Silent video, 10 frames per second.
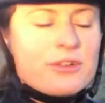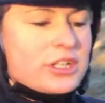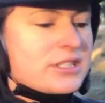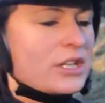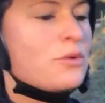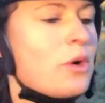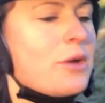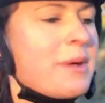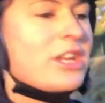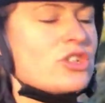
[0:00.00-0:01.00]
Firstly, you
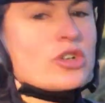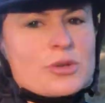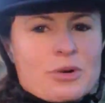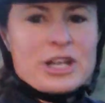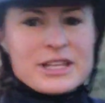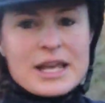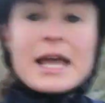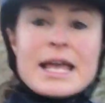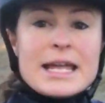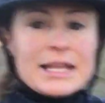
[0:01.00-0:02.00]
want to make sure you're breathing
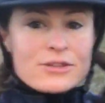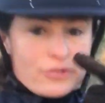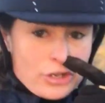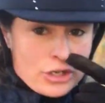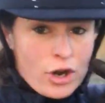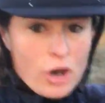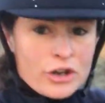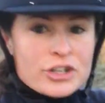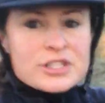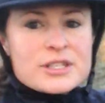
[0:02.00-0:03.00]
in through your
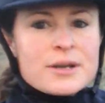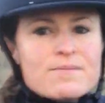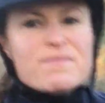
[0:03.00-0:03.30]
nose,